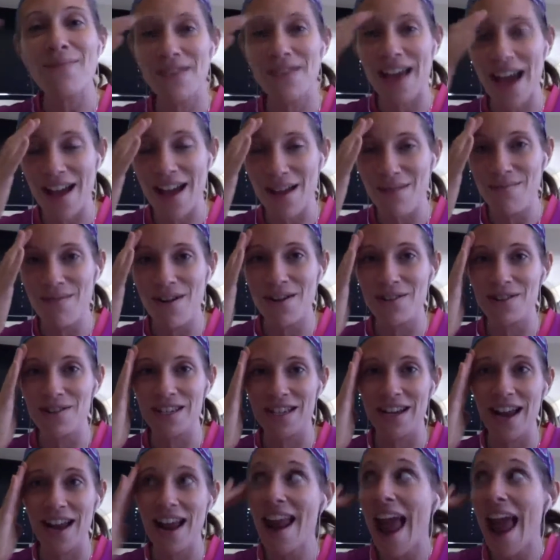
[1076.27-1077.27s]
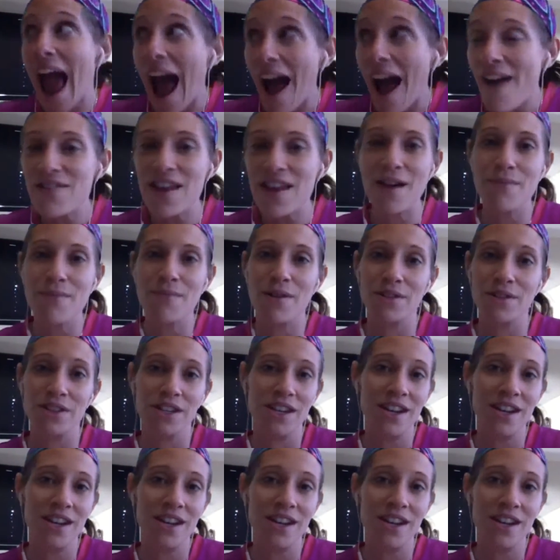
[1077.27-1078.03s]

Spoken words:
that emotion and have that emotion.